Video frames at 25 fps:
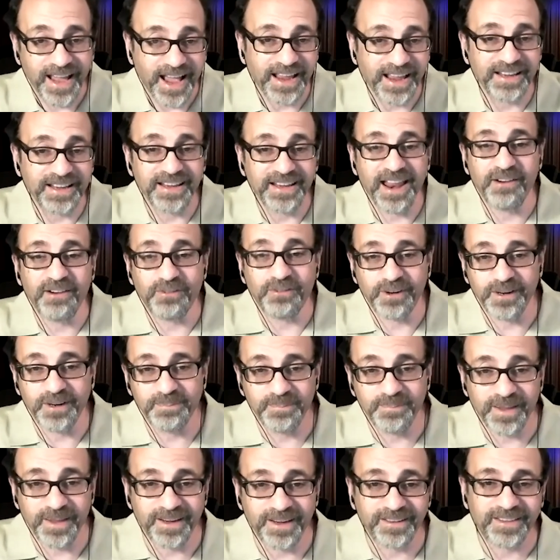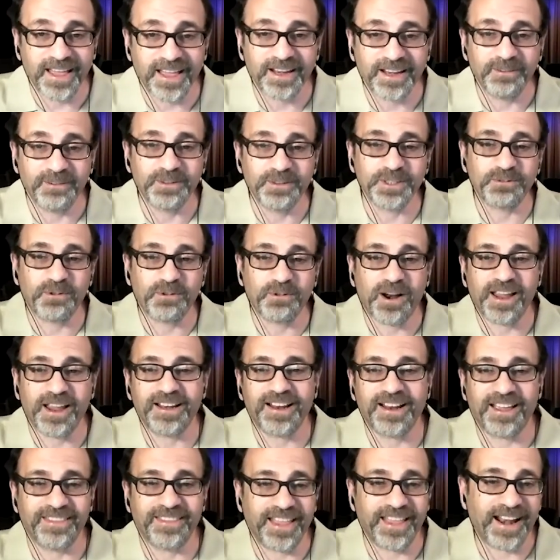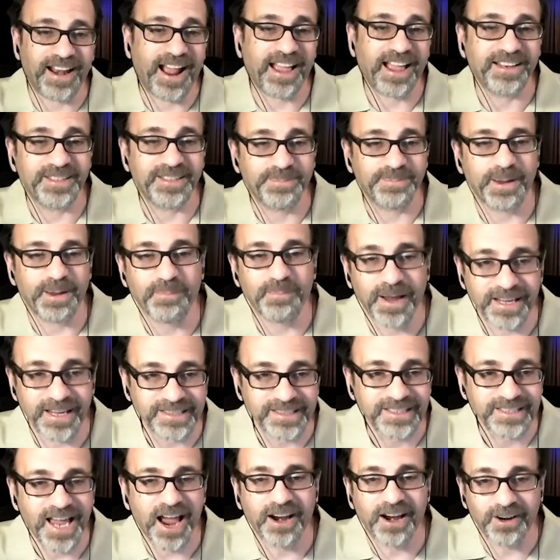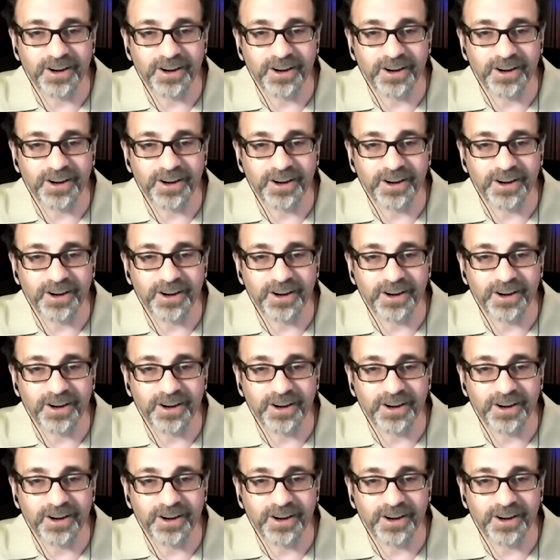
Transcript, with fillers: I never admitted that he was right and that I had spent my entire